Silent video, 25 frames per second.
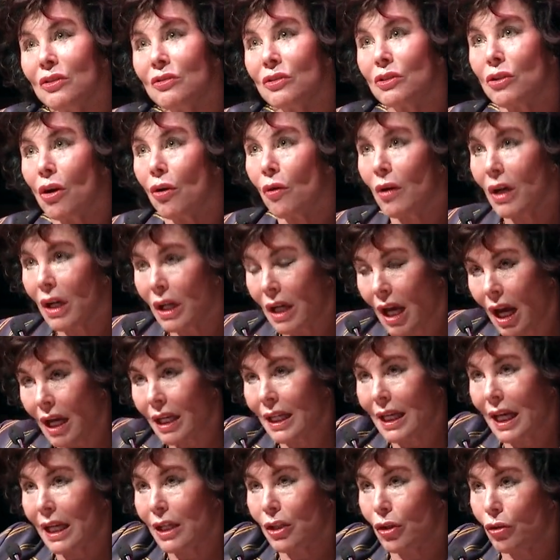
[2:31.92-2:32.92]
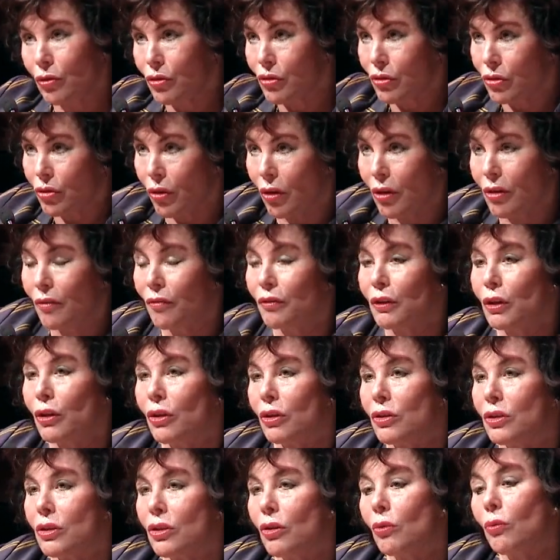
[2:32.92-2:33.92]
So again, you sort of
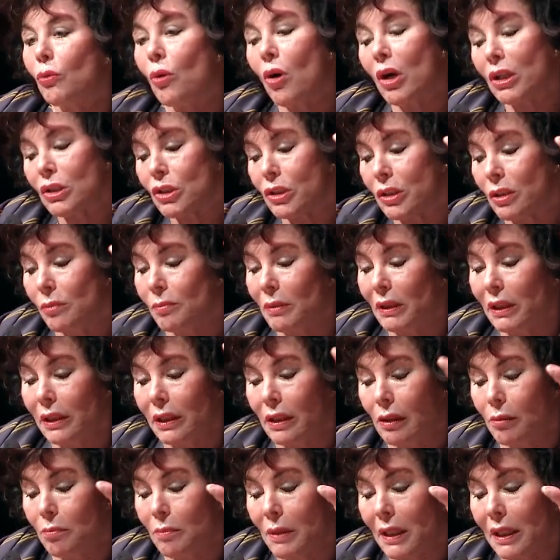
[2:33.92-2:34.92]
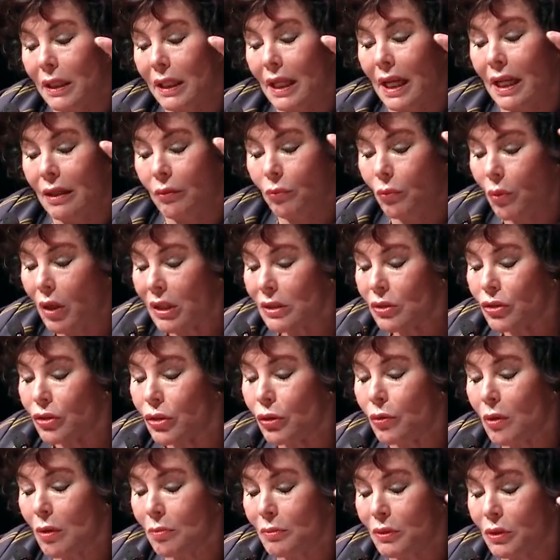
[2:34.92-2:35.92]
learn to watch them a little bit. And
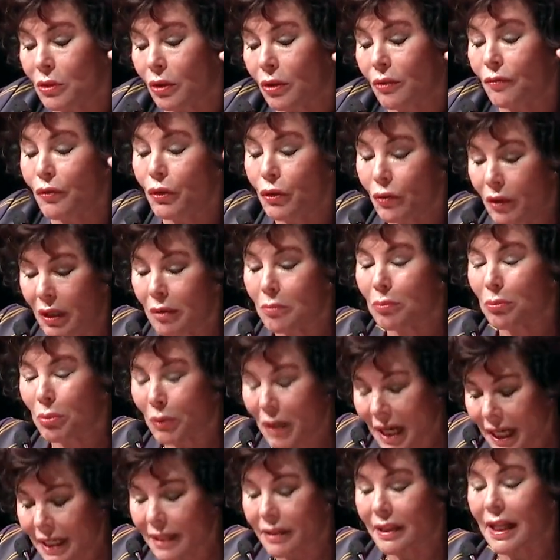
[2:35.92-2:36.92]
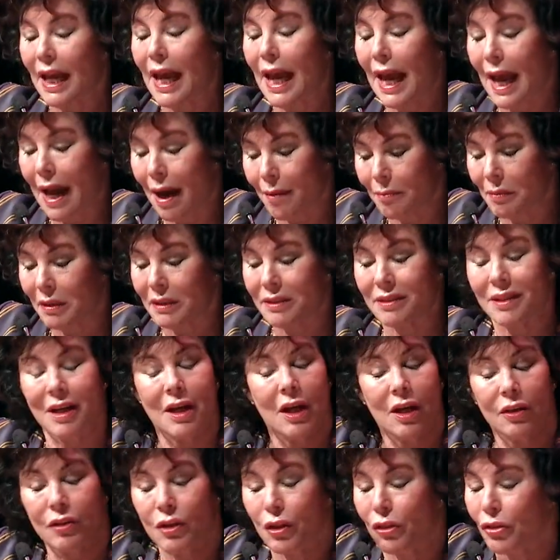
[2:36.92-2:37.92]
once you observe, you can break the habits.
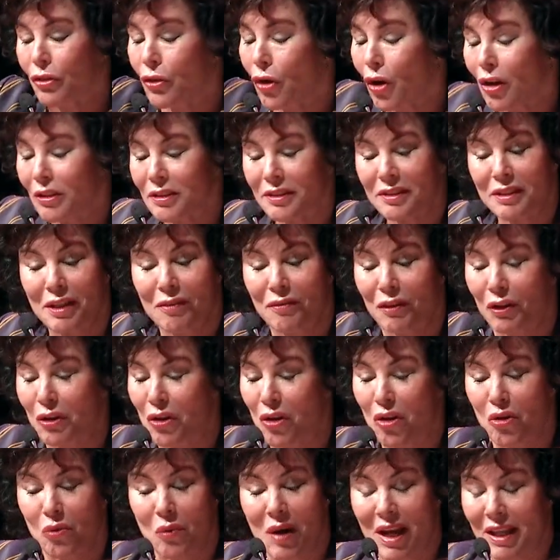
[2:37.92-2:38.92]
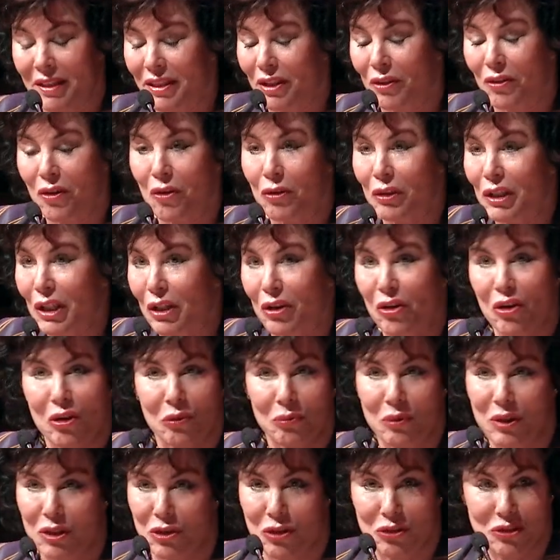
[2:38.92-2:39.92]
The thoughts never go away. They're only
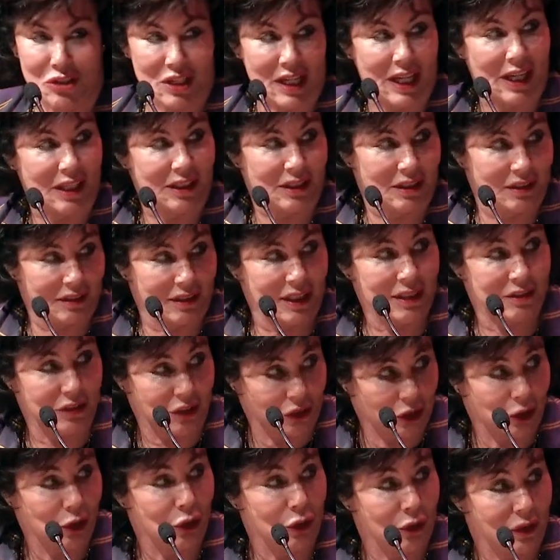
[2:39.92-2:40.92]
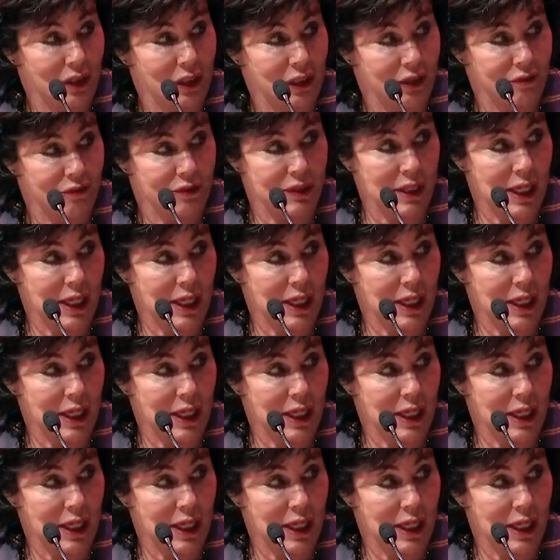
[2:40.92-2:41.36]
gone when you're dead. That's a clue that you've